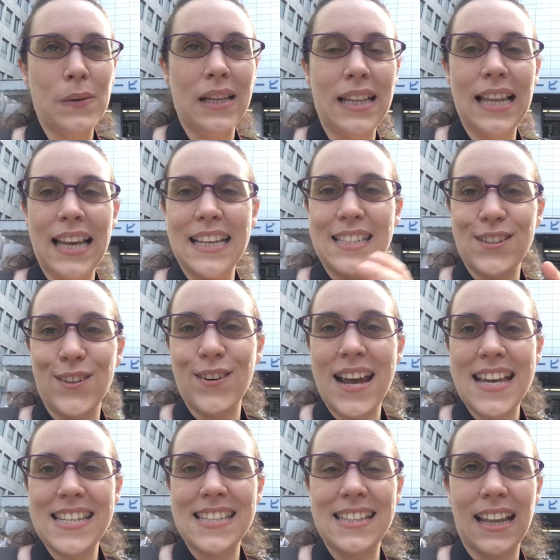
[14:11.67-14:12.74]
But like the
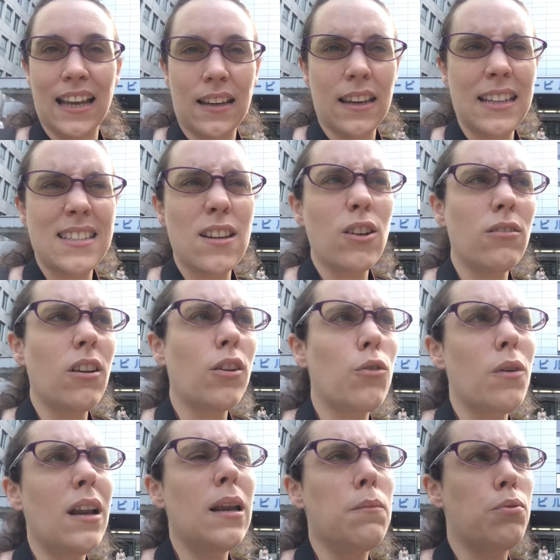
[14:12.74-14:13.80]
rest, like it's not
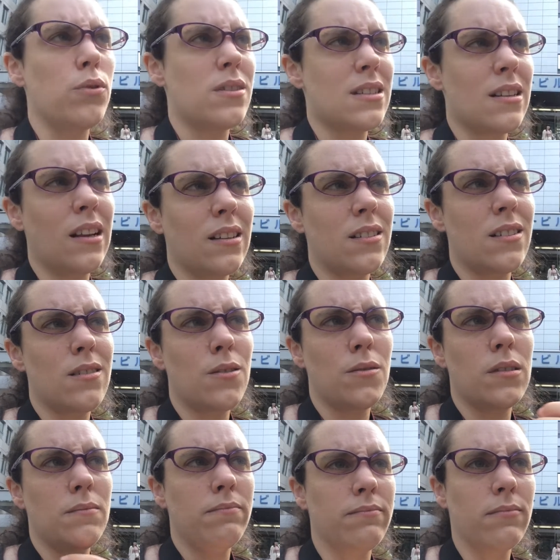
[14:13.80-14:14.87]
really boots. It's like
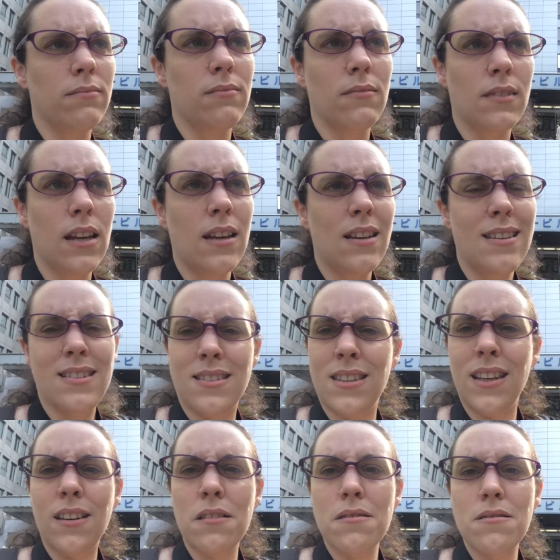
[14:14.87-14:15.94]
the
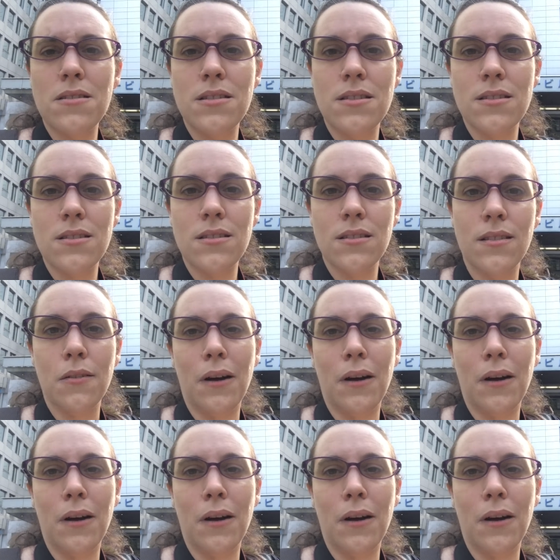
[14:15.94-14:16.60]
sneakers.